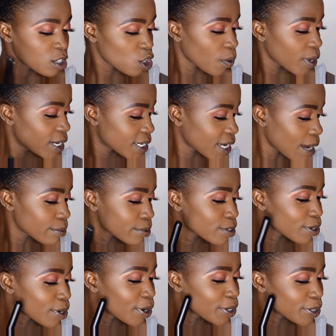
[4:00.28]
when it comes to
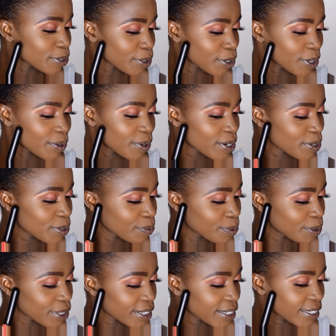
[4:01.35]
contour, you want to put
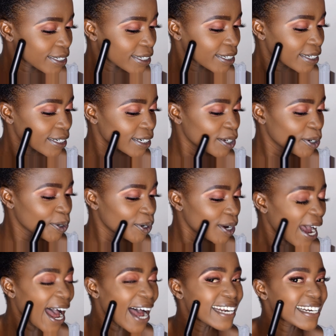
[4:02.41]
it, you know,
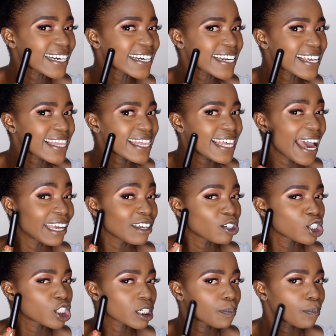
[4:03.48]
underneath your
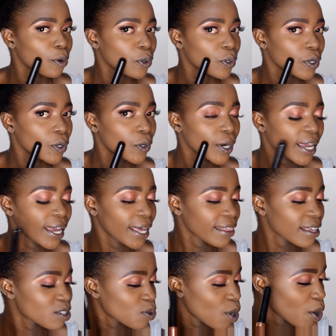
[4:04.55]
cheekbone. Okay, that's
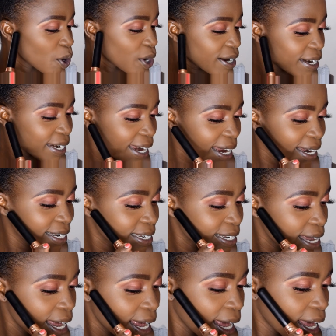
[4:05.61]
where you create,
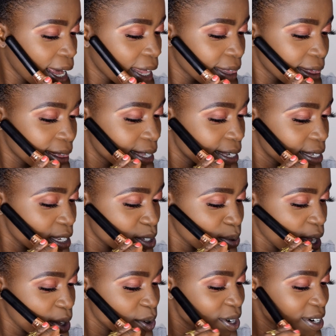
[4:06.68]
this is where
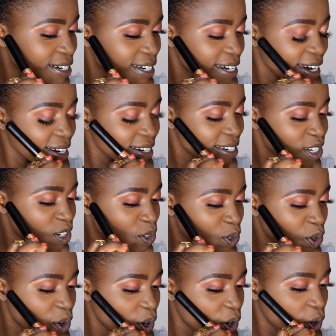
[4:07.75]
you create
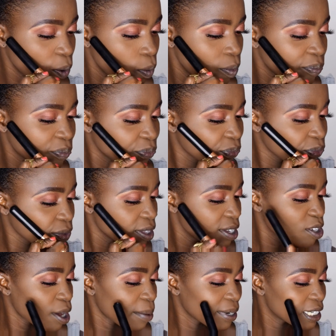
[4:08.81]
your, this is where
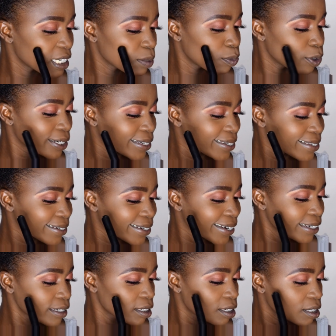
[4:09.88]
my cheekbone is. Okay,
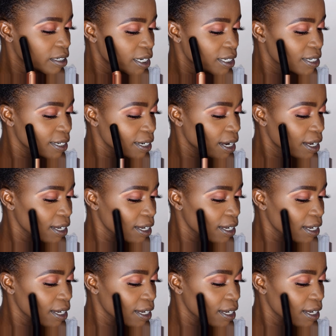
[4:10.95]
right here,